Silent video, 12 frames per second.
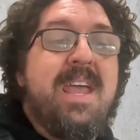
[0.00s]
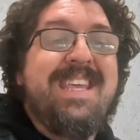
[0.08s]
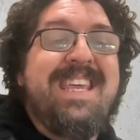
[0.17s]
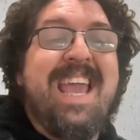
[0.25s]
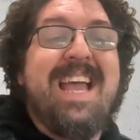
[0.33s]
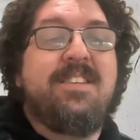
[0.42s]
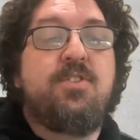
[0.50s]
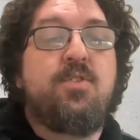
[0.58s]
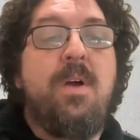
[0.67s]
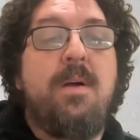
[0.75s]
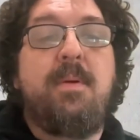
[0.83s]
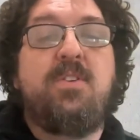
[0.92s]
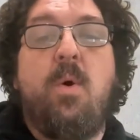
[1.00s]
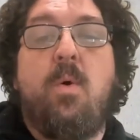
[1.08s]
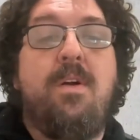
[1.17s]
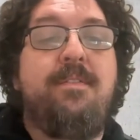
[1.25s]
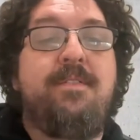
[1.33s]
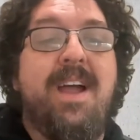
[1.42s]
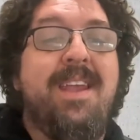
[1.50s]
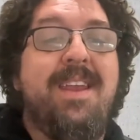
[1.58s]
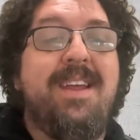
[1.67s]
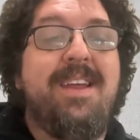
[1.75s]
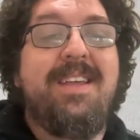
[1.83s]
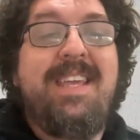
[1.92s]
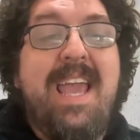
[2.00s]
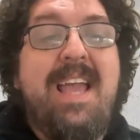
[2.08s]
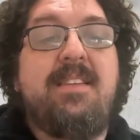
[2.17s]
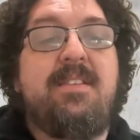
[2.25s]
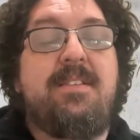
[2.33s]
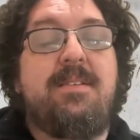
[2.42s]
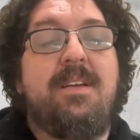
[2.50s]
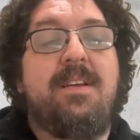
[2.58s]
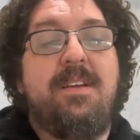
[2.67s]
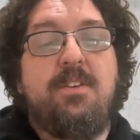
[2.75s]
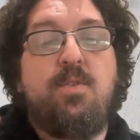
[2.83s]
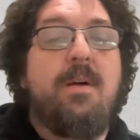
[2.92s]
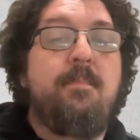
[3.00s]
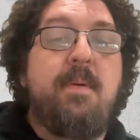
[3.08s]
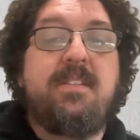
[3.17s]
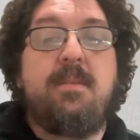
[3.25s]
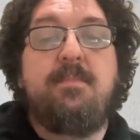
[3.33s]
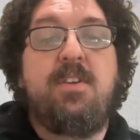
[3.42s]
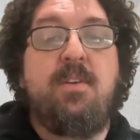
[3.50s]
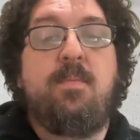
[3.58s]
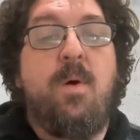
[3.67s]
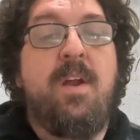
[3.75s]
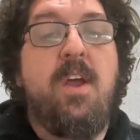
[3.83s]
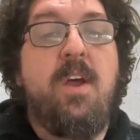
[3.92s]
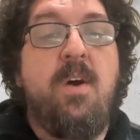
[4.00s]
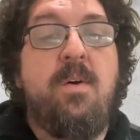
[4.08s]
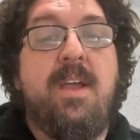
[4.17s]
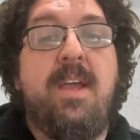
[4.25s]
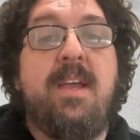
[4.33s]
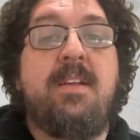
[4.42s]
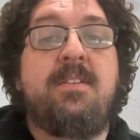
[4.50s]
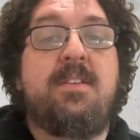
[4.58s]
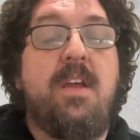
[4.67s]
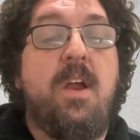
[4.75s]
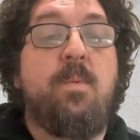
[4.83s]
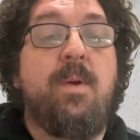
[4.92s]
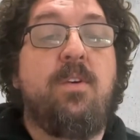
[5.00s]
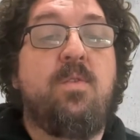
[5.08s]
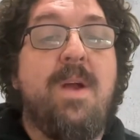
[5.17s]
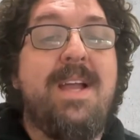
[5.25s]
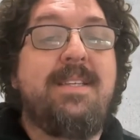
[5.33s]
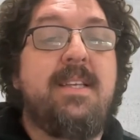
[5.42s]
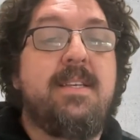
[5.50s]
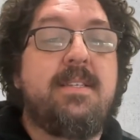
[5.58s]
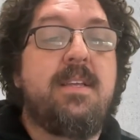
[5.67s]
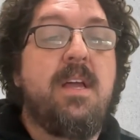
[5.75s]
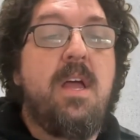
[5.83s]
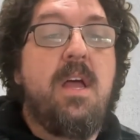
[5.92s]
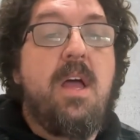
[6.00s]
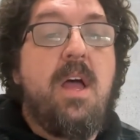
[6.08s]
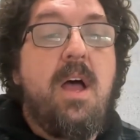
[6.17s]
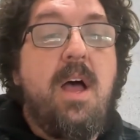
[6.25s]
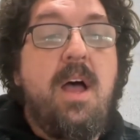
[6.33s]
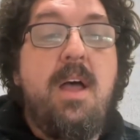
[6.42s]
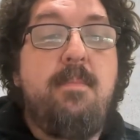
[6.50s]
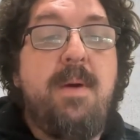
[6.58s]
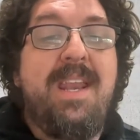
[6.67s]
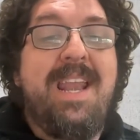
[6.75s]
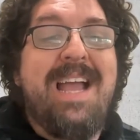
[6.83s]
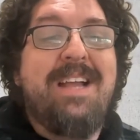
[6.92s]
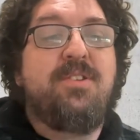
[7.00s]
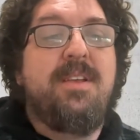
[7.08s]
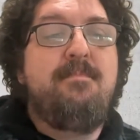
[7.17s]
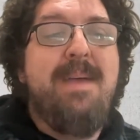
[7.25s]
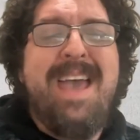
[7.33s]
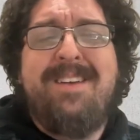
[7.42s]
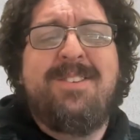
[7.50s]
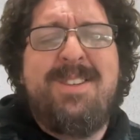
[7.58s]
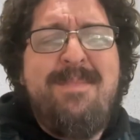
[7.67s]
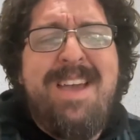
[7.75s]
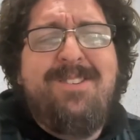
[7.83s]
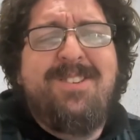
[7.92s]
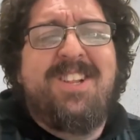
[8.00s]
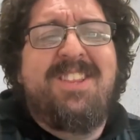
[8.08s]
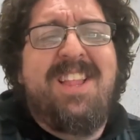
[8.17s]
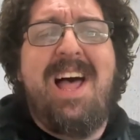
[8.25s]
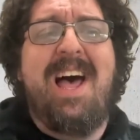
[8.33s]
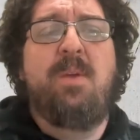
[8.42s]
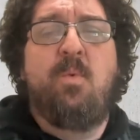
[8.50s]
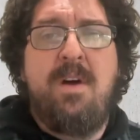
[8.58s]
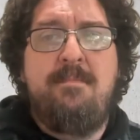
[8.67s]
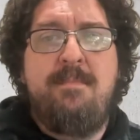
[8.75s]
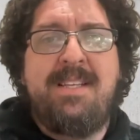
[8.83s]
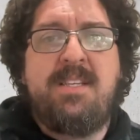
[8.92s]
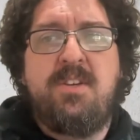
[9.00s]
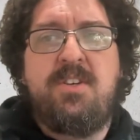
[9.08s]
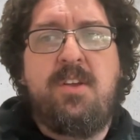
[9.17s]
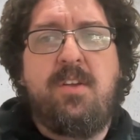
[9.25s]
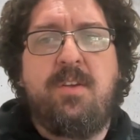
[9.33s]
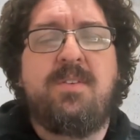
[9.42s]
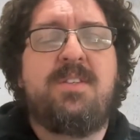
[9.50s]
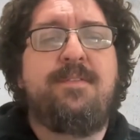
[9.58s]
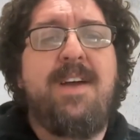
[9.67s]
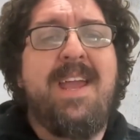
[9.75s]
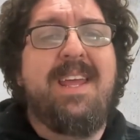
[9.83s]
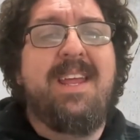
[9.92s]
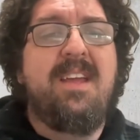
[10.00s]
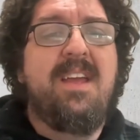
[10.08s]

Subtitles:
Yes, Trump is horrifying. Yes, Trumpism 2.0 is a real crisis. But it actually matters. It matters a lot what message you use to fight it.